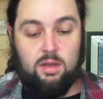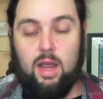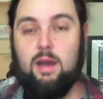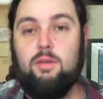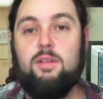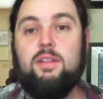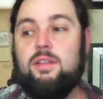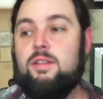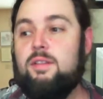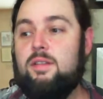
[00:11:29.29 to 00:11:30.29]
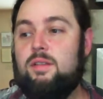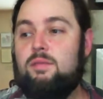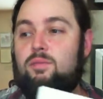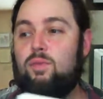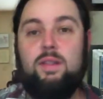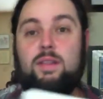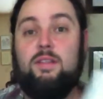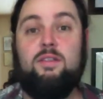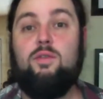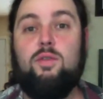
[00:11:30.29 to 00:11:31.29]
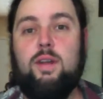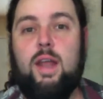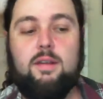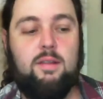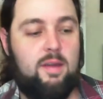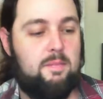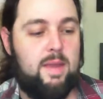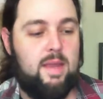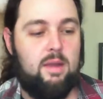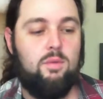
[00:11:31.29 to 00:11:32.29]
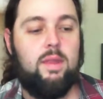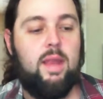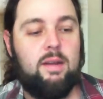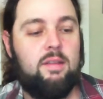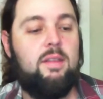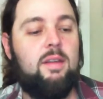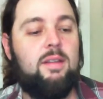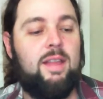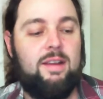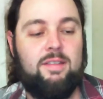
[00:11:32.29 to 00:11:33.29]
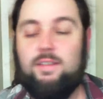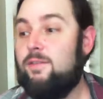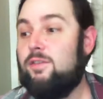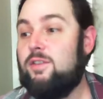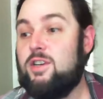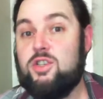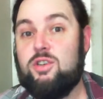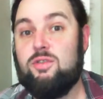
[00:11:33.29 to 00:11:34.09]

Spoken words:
How is this, what this story ends up being when that's the first issue.